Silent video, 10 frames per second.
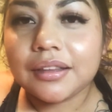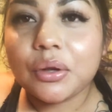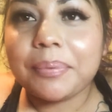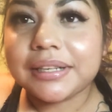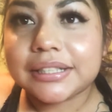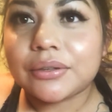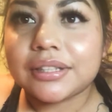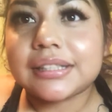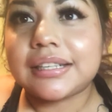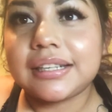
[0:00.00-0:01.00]
no big deal.
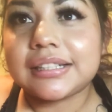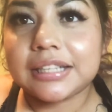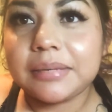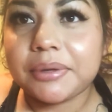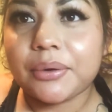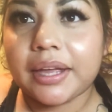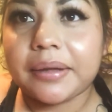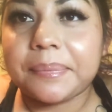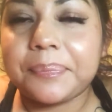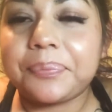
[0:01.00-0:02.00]
It's gonna, it's gonna be
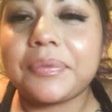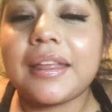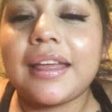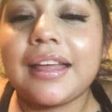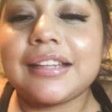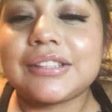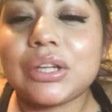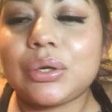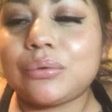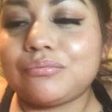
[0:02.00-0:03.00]
okay.
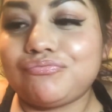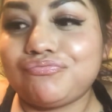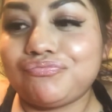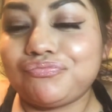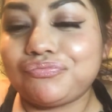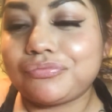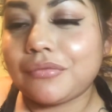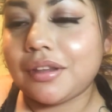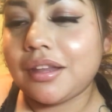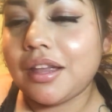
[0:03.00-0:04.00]
So,
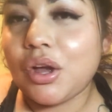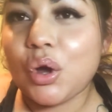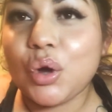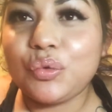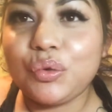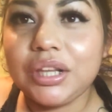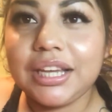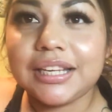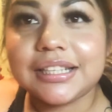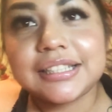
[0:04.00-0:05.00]

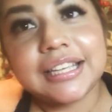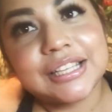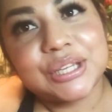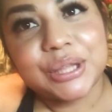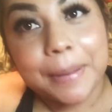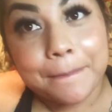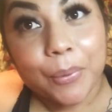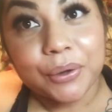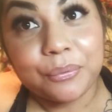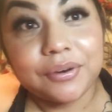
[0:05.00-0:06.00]
hopefully it doesn't get to that
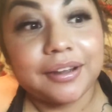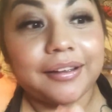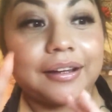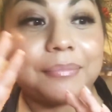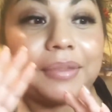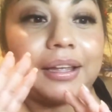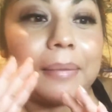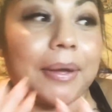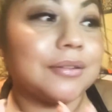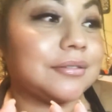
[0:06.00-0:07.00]
point where like, I'm like
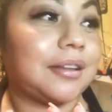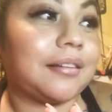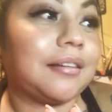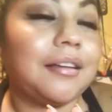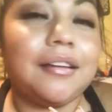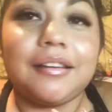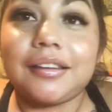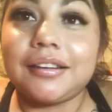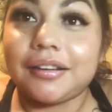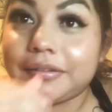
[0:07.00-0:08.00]
about to like,
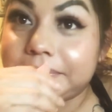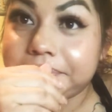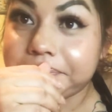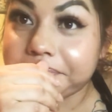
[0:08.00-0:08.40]
you know,